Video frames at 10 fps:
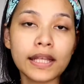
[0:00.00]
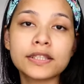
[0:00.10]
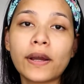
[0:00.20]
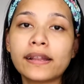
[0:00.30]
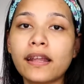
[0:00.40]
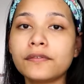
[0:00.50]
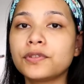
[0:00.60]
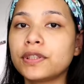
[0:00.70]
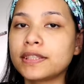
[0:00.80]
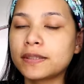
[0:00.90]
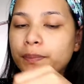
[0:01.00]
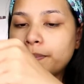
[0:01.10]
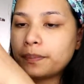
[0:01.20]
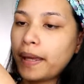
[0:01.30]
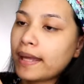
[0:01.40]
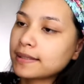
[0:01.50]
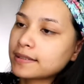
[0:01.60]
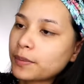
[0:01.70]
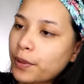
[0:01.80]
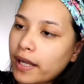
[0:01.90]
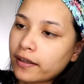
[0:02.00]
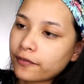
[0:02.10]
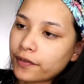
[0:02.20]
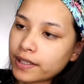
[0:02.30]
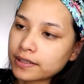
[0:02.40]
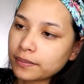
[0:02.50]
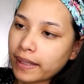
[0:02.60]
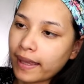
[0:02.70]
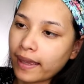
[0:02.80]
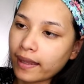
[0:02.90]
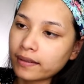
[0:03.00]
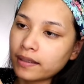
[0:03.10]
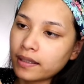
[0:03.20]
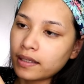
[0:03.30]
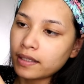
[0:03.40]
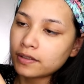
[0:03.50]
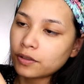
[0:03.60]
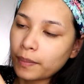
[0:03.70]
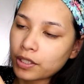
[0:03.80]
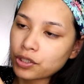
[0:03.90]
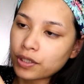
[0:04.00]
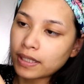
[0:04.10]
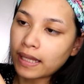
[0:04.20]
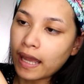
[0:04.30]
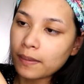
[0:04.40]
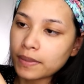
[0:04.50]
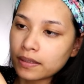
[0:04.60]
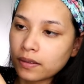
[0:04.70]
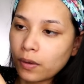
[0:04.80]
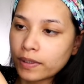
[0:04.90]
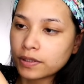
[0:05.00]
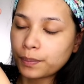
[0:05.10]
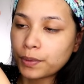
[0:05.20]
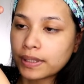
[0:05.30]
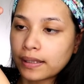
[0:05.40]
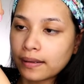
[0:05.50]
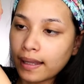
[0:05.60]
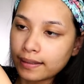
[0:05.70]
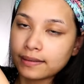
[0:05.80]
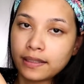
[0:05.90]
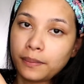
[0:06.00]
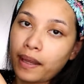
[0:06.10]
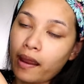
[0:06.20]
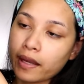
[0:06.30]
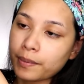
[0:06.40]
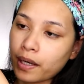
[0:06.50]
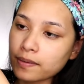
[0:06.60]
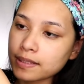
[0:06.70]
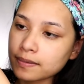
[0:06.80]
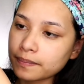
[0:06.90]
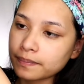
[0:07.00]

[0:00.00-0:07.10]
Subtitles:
So I love to dispense the product first in my hand to make sure that I'm not going to put a lot in my eyebrows.